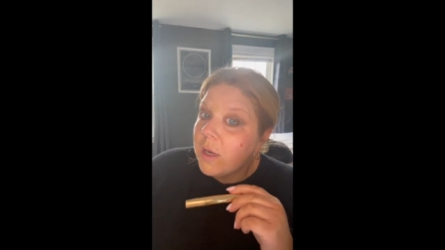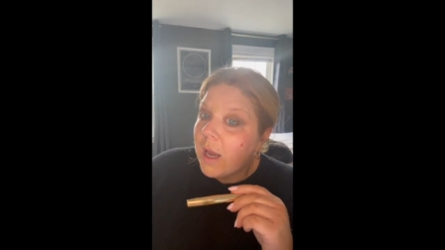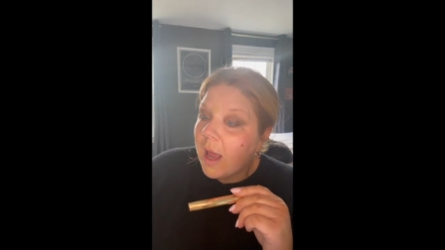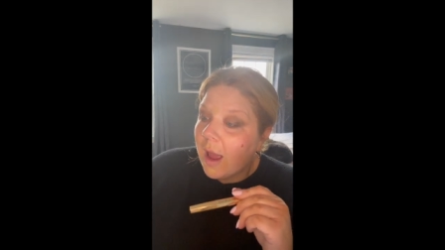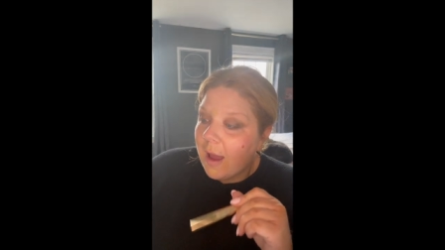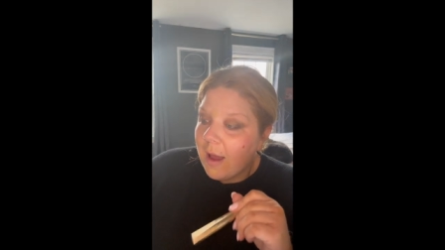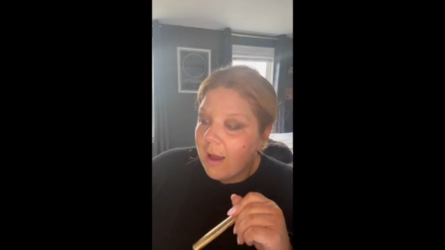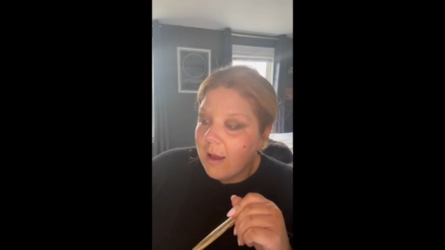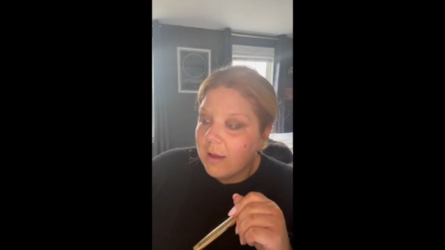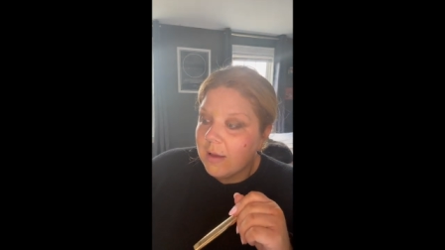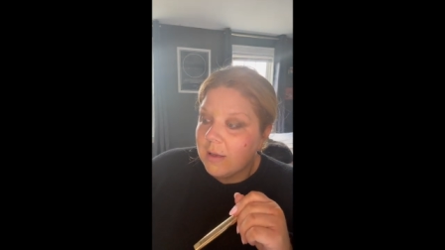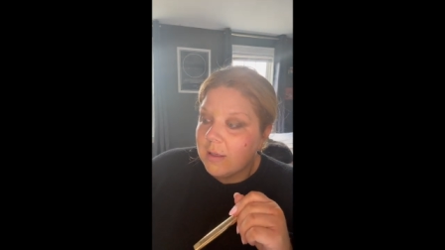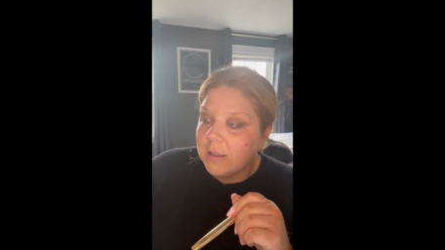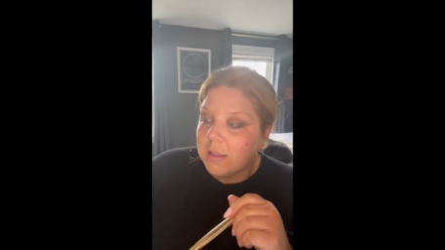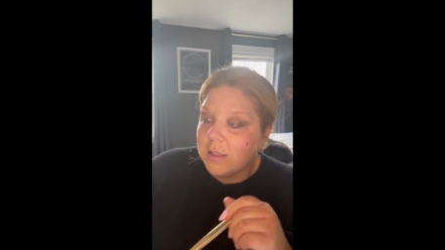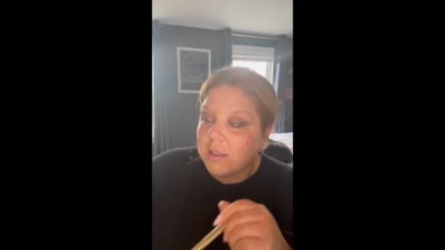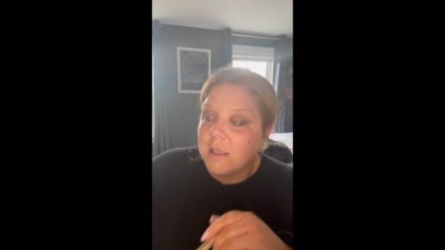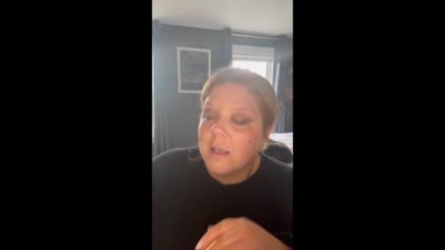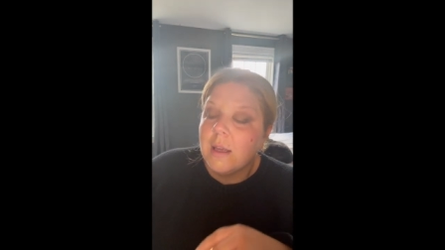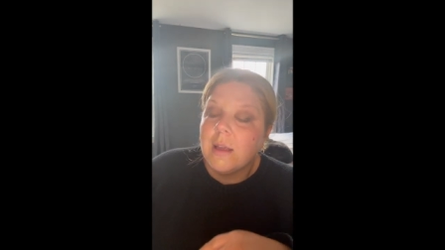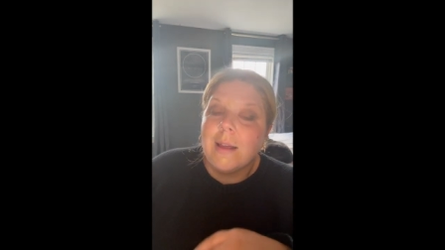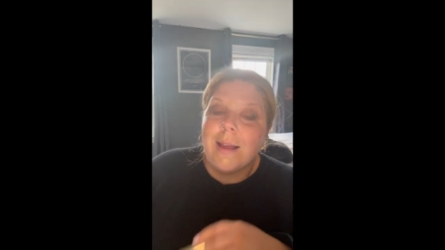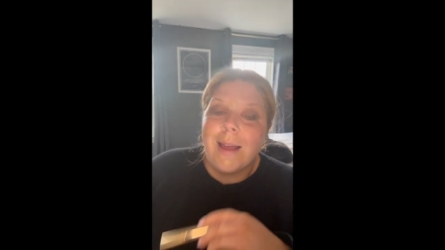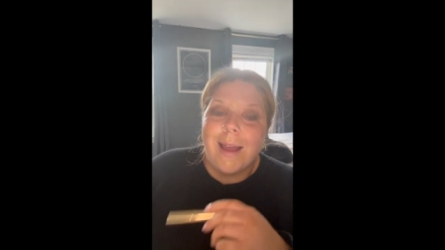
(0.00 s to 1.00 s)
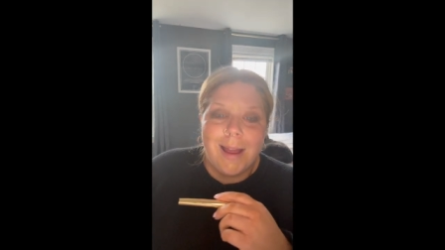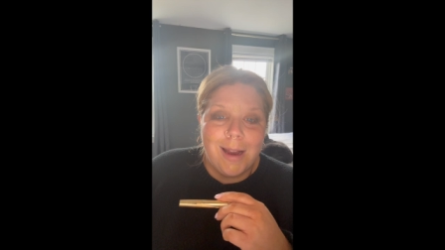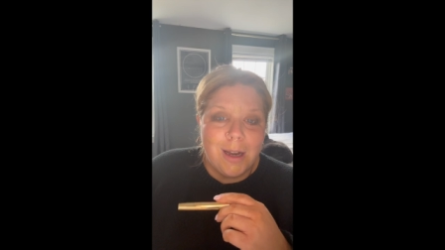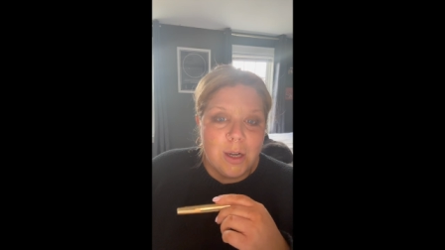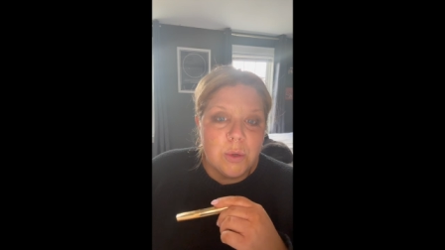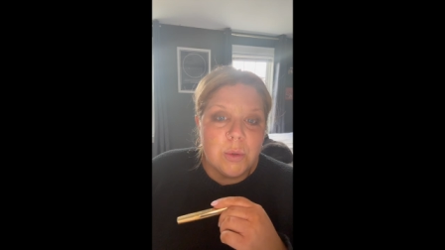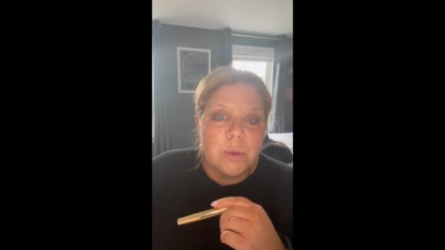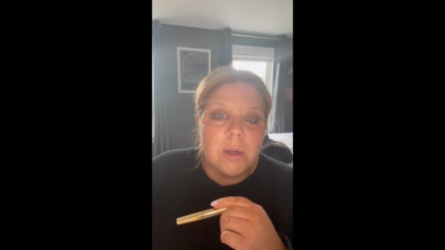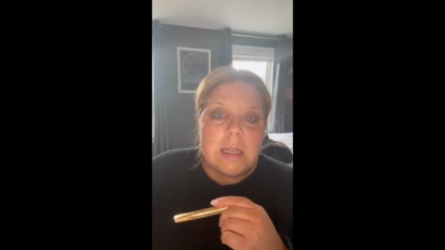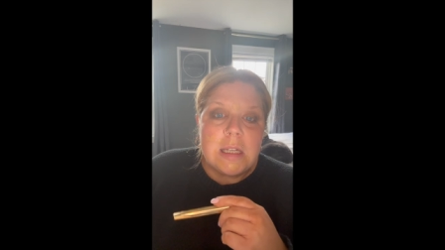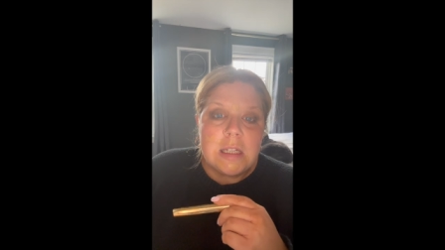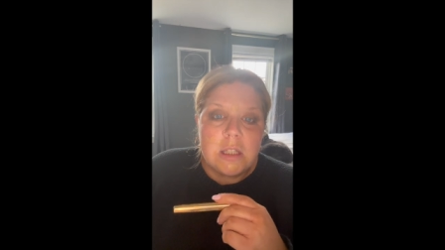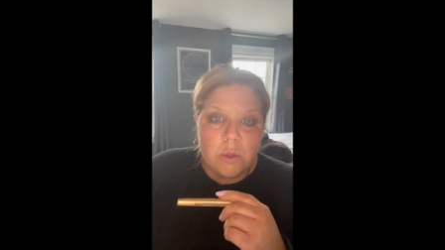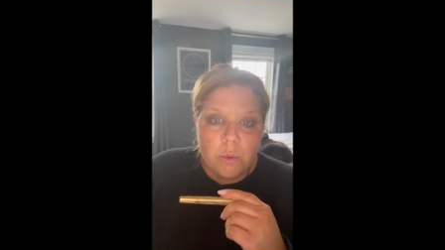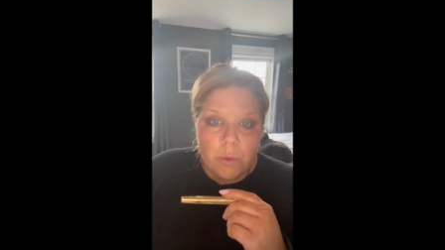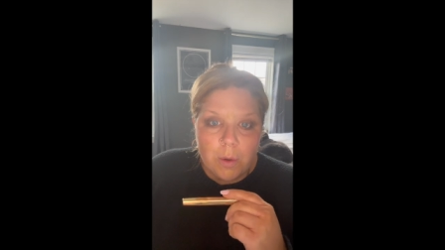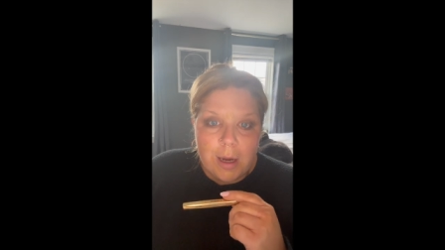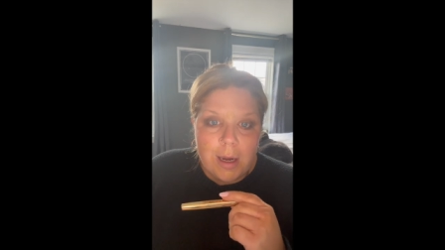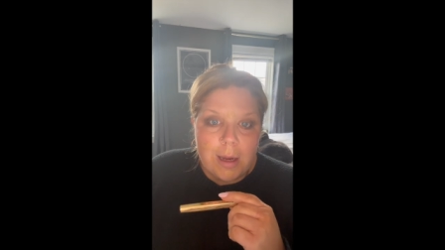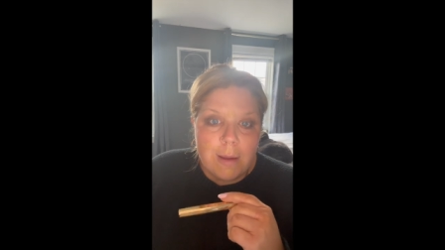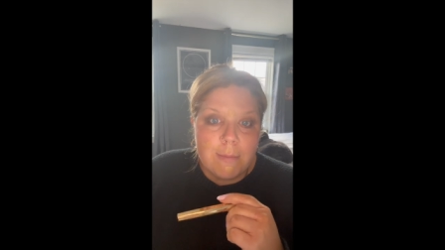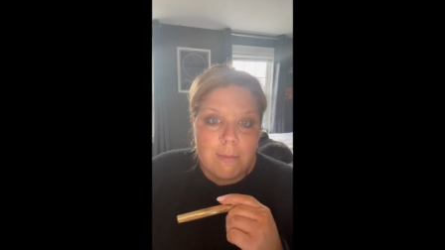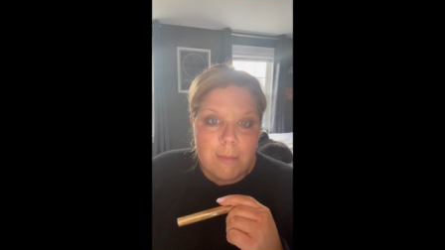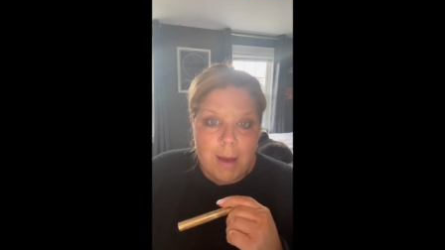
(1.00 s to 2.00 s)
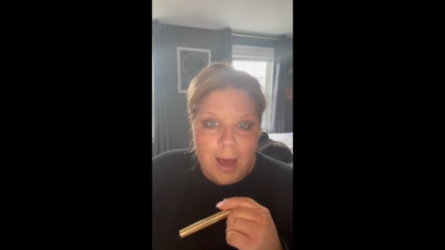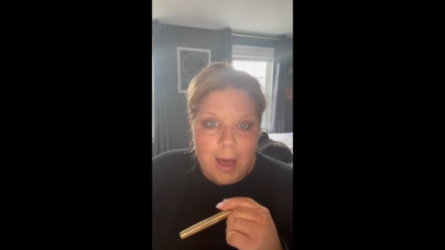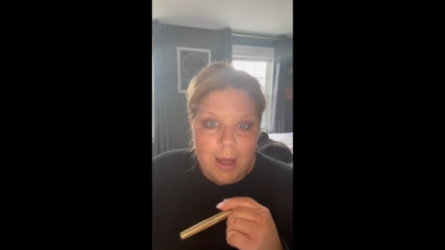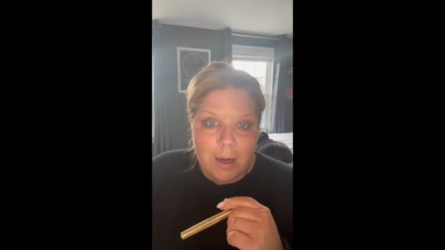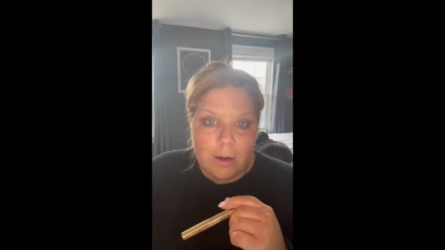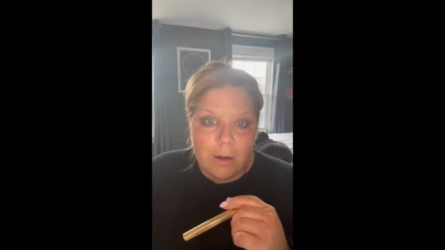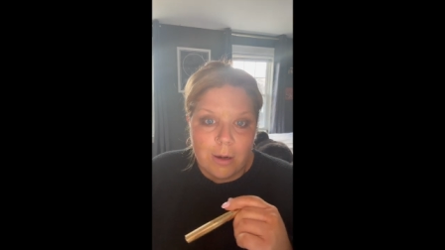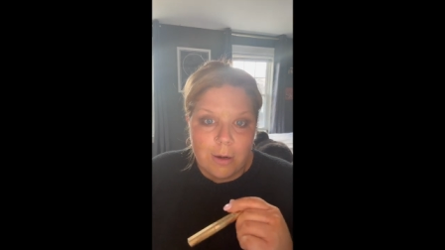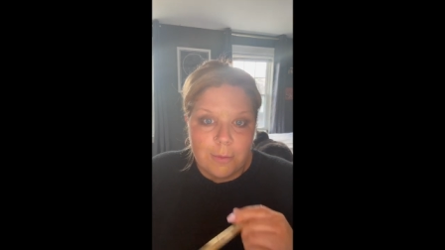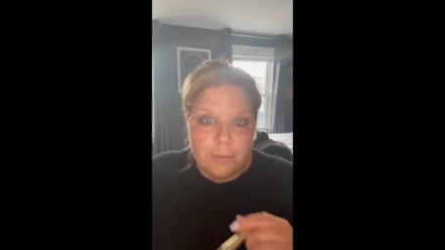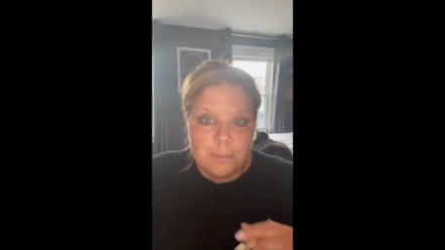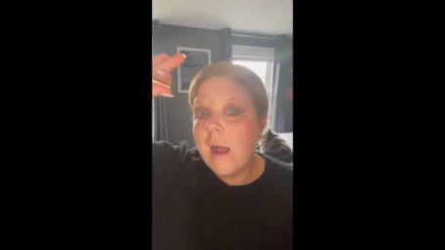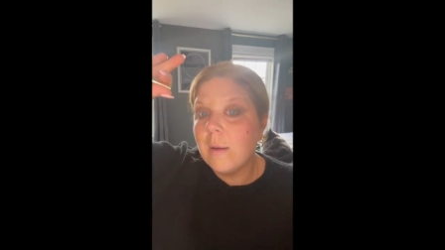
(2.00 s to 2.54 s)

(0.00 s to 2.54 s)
as Henry's Great Matter.